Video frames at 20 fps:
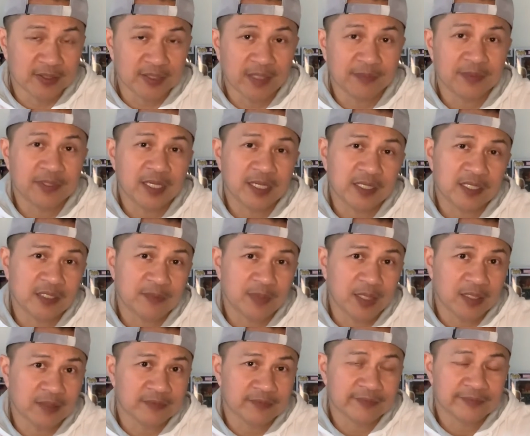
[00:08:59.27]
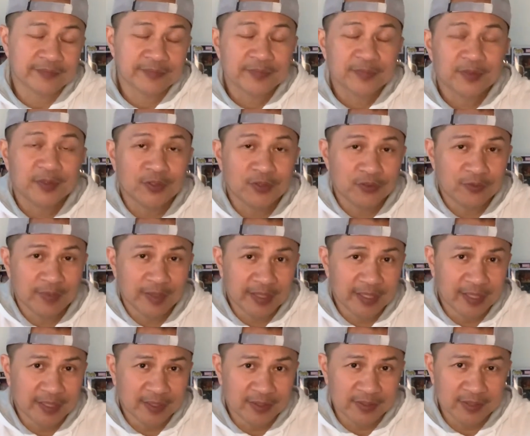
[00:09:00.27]
I'm talking about new
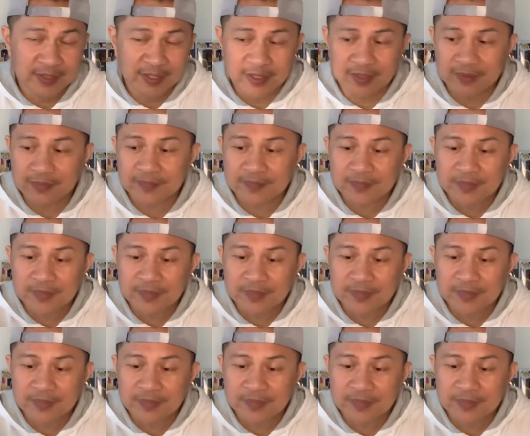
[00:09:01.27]
beginners, so